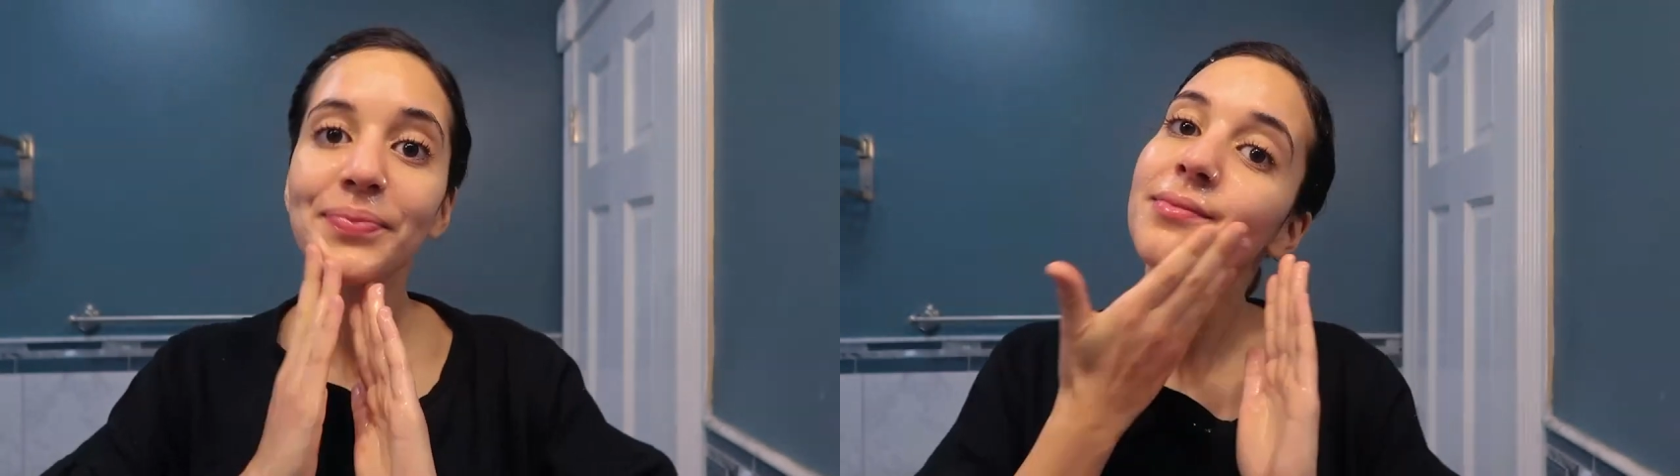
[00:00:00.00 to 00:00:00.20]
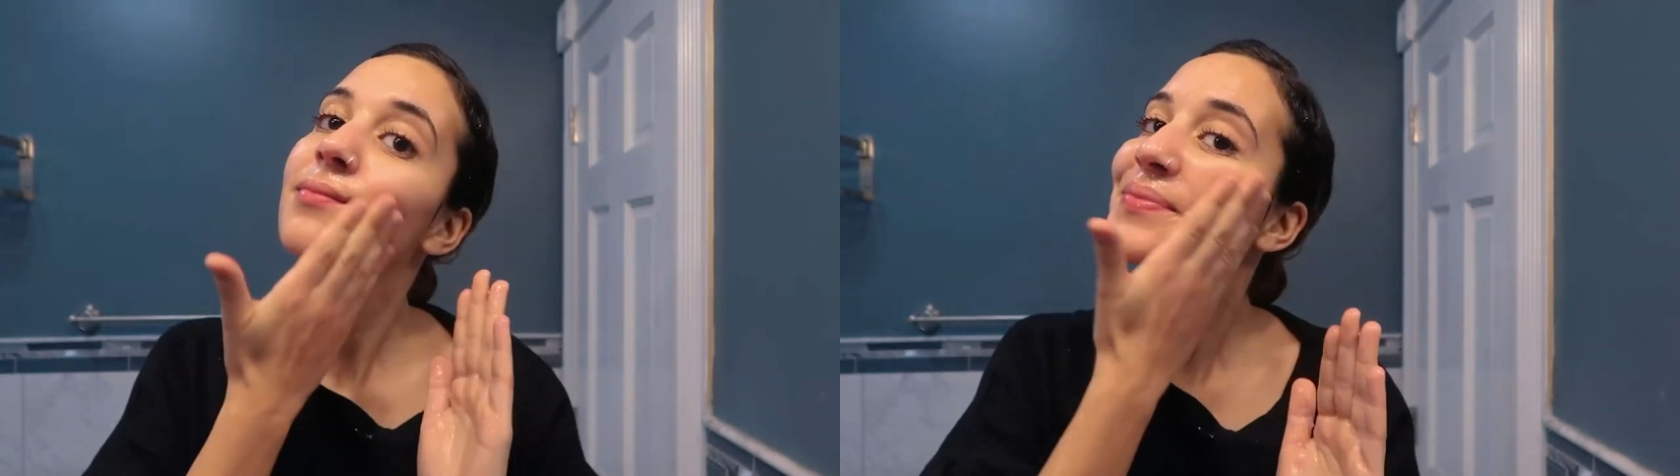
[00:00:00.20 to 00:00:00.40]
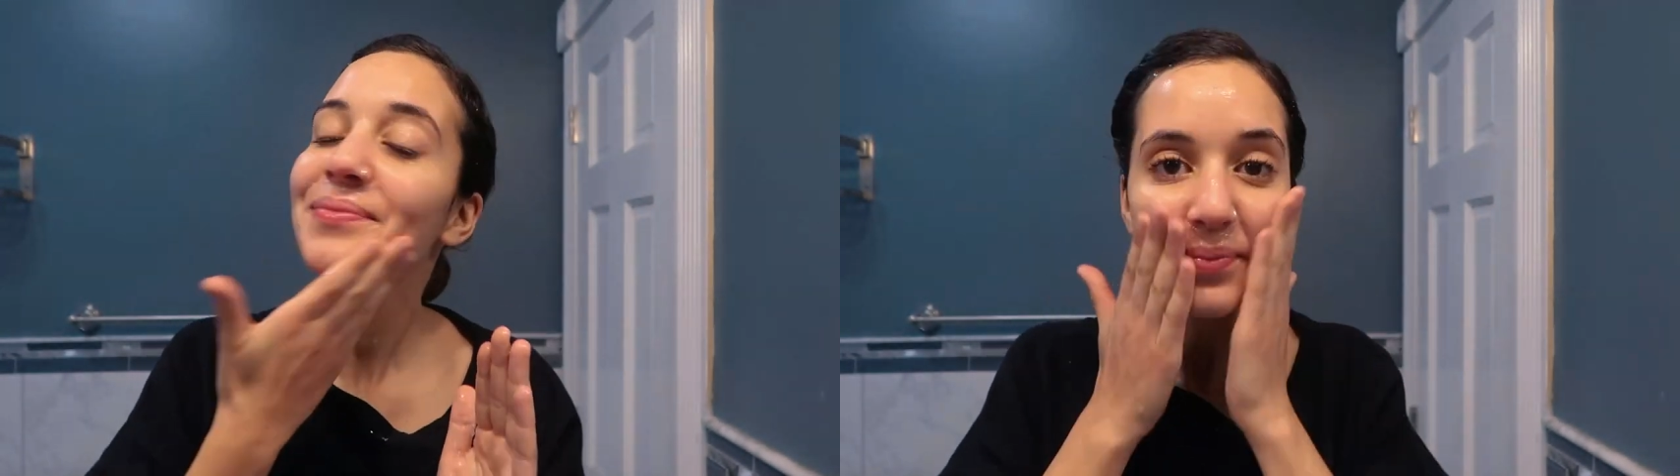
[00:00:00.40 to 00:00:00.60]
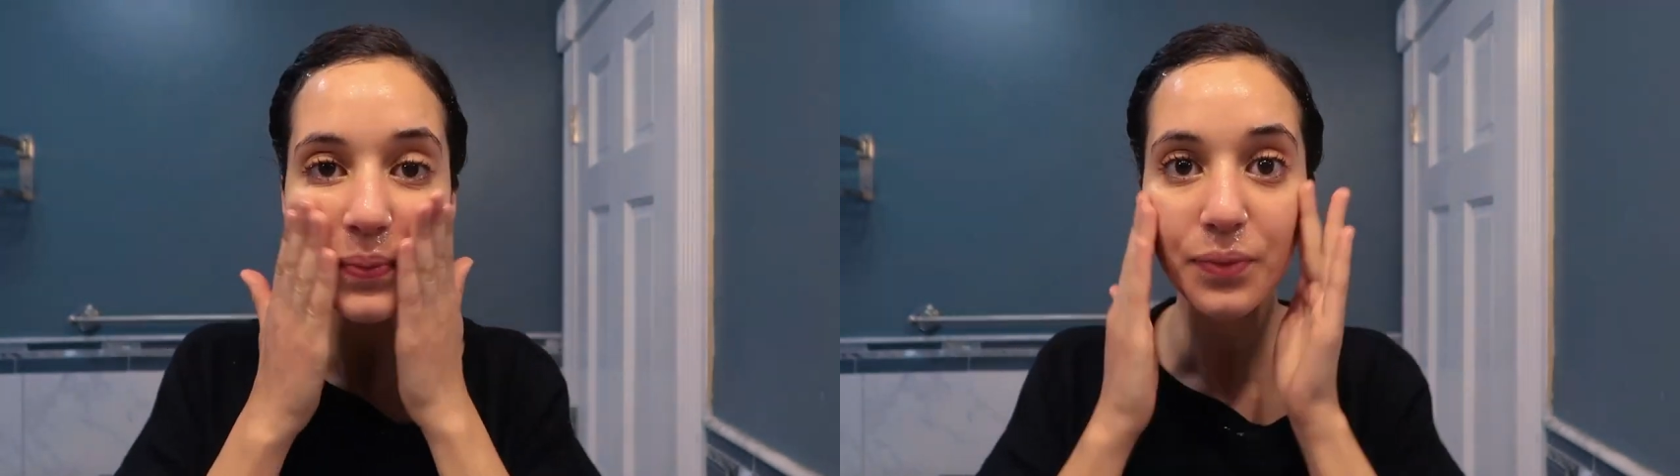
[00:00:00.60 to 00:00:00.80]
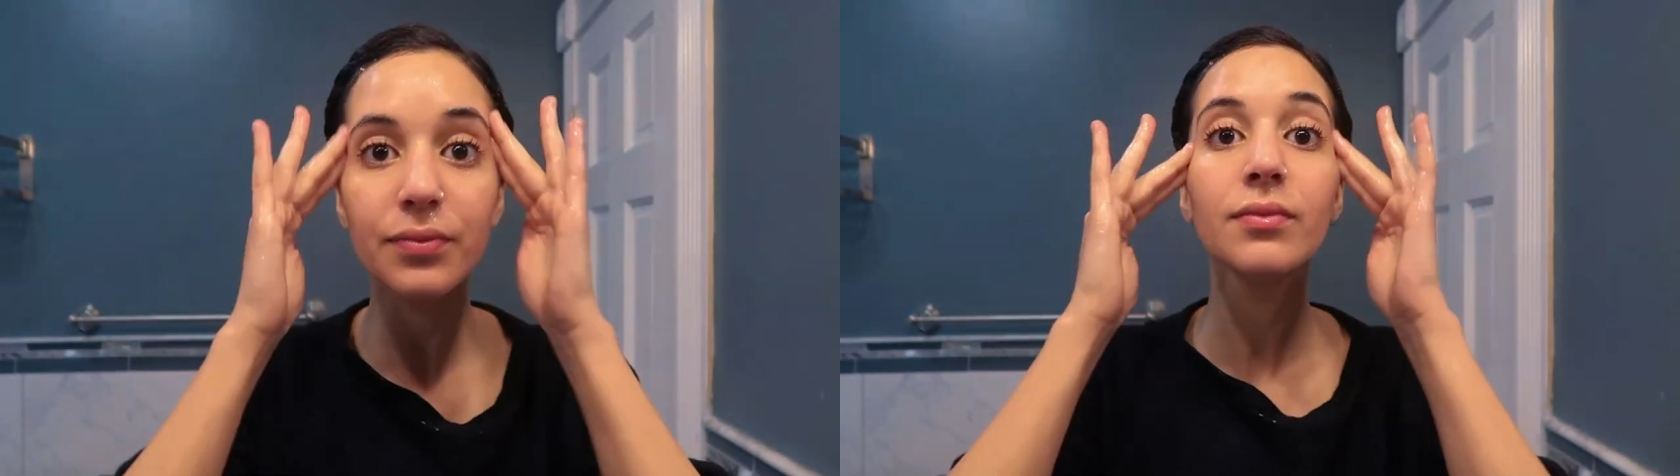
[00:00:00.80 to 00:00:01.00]
natural
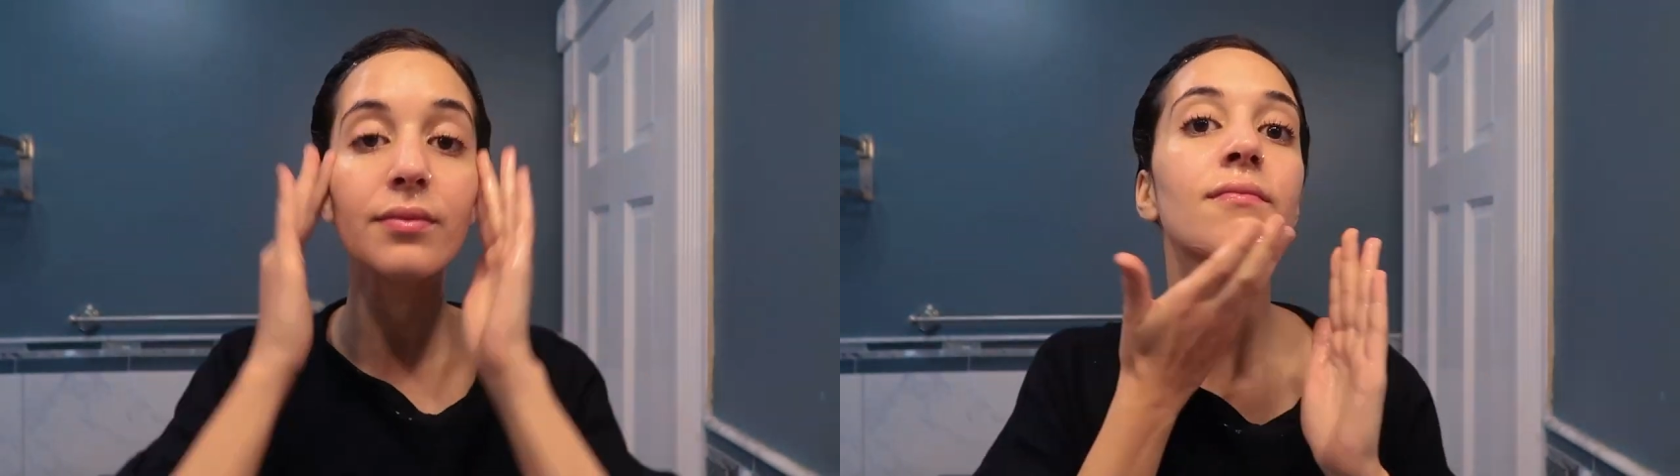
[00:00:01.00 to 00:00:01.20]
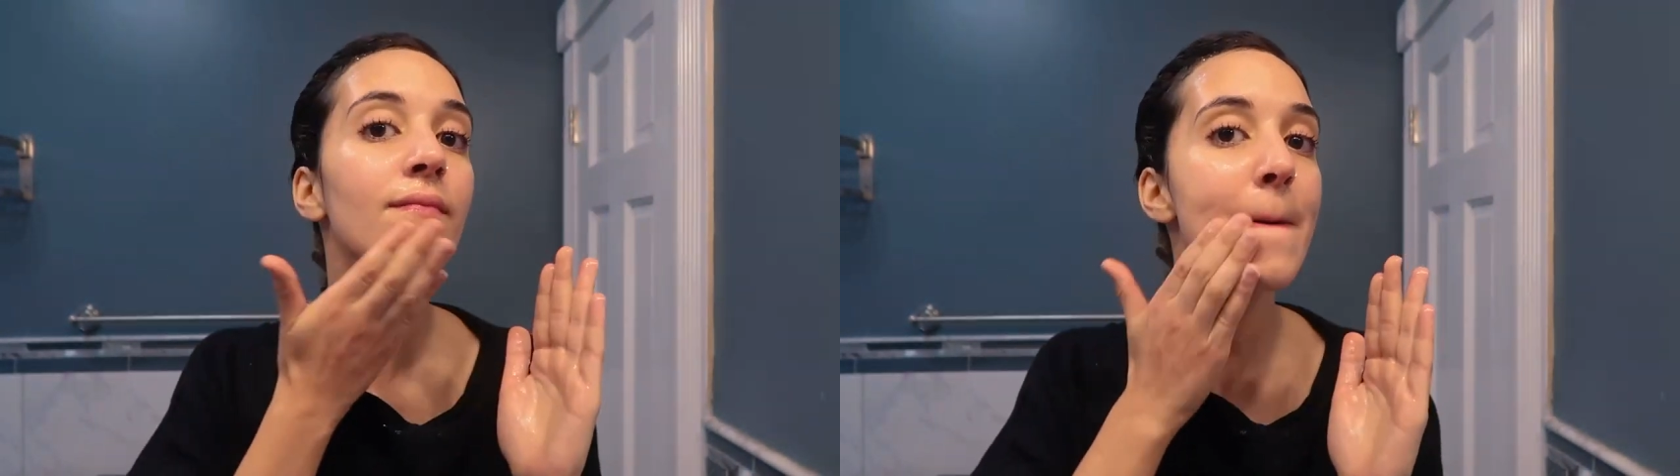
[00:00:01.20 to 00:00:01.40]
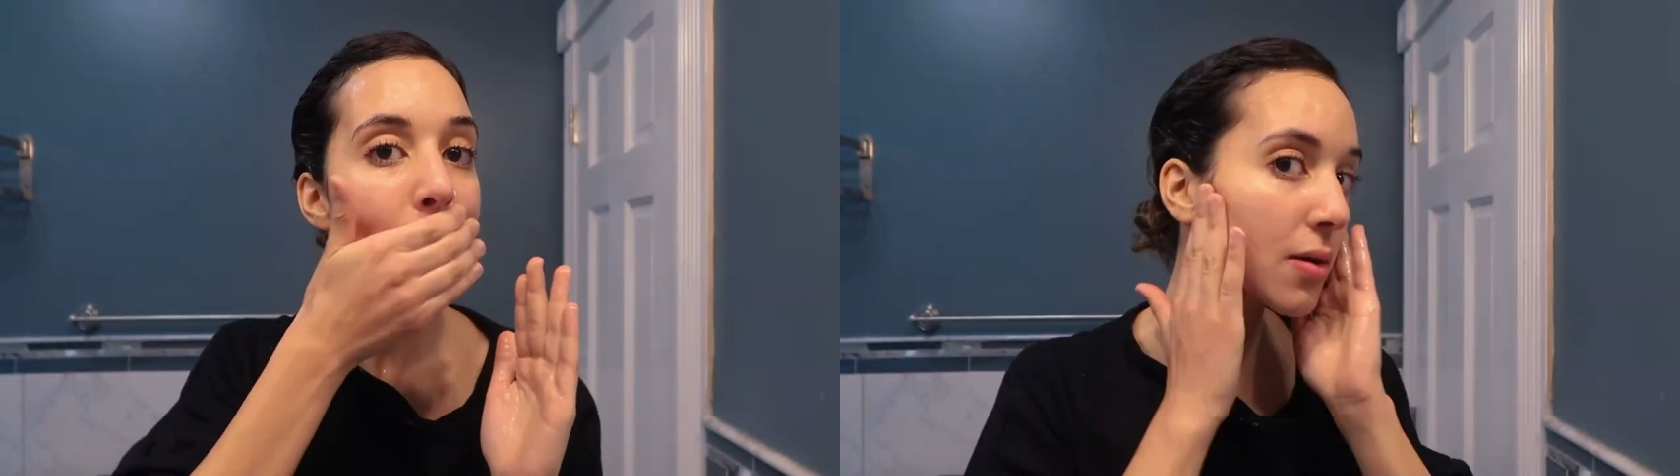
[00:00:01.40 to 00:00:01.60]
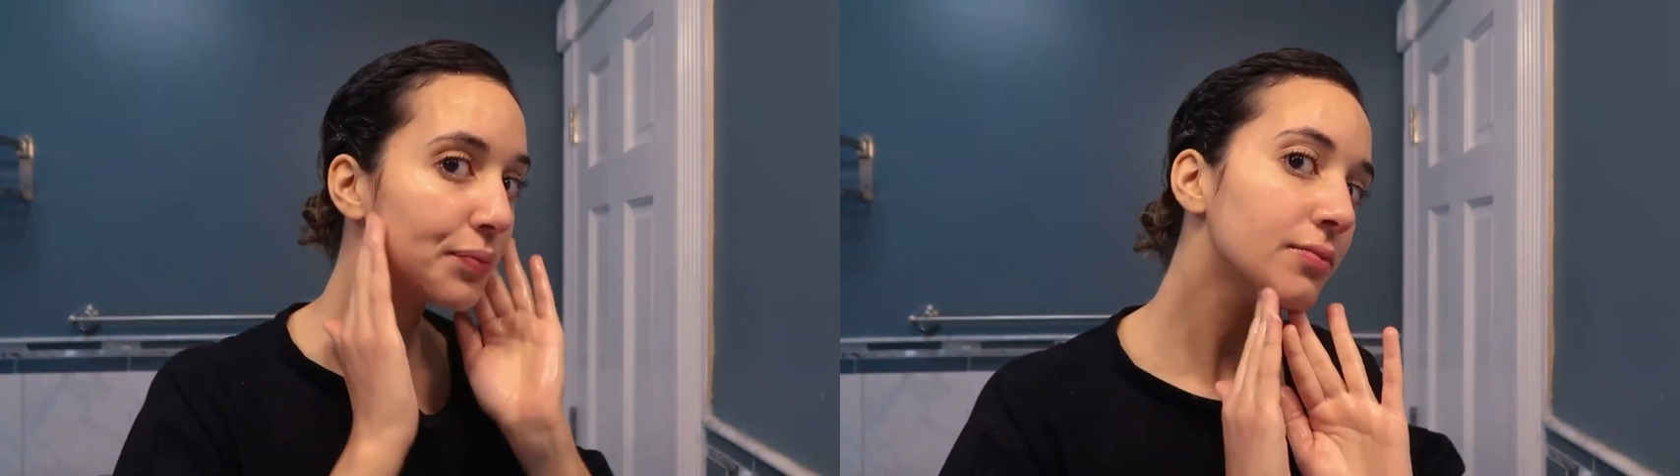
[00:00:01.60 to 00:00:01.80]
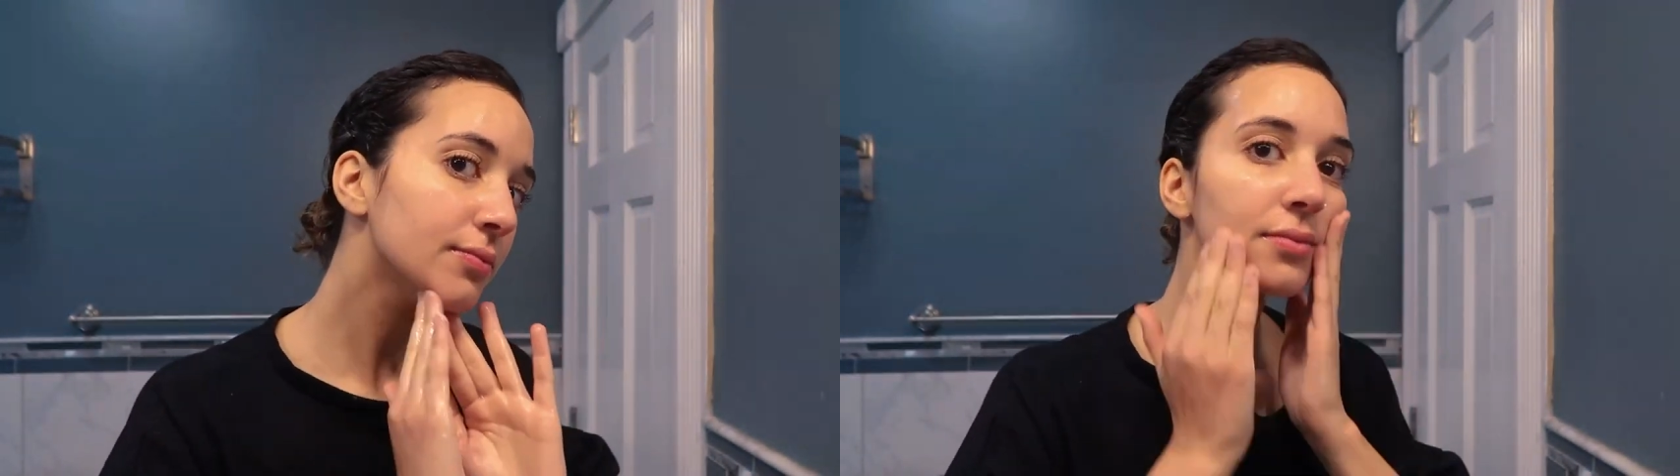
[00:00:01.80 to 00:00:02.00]
protective barrier